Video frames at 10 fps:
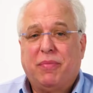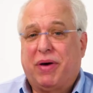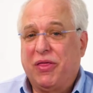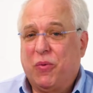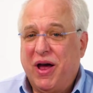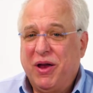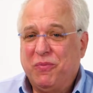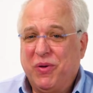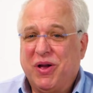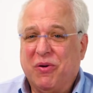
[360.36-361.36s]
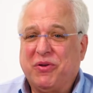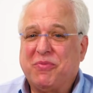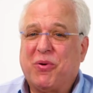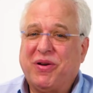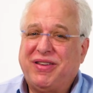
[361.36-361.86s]
By the way, we go into
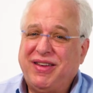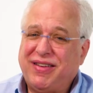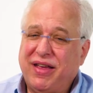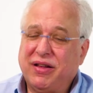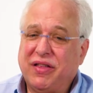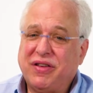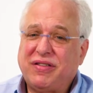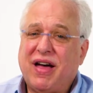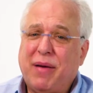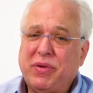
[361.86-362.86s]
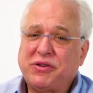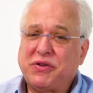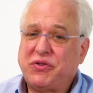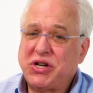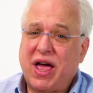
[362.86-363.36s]
more detail on the topics
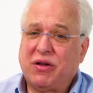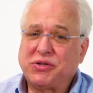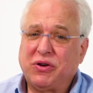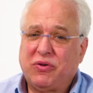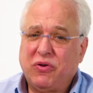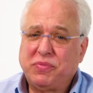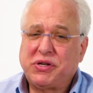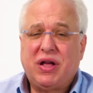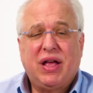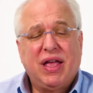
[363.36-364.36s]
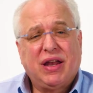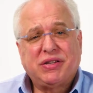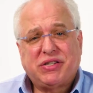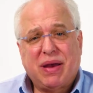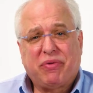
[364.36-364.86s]
of channels and groups in a
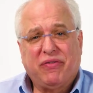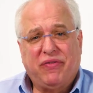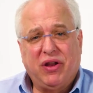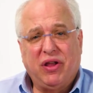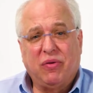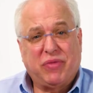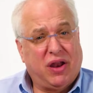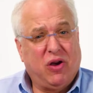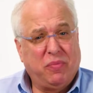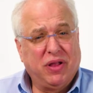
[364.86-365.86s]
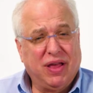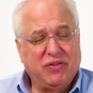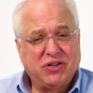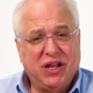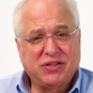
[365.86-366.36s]
separate video that I hope you'll have a
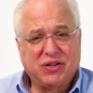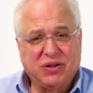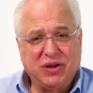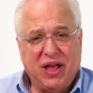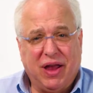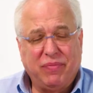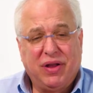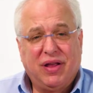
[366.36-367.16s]
chance to look at,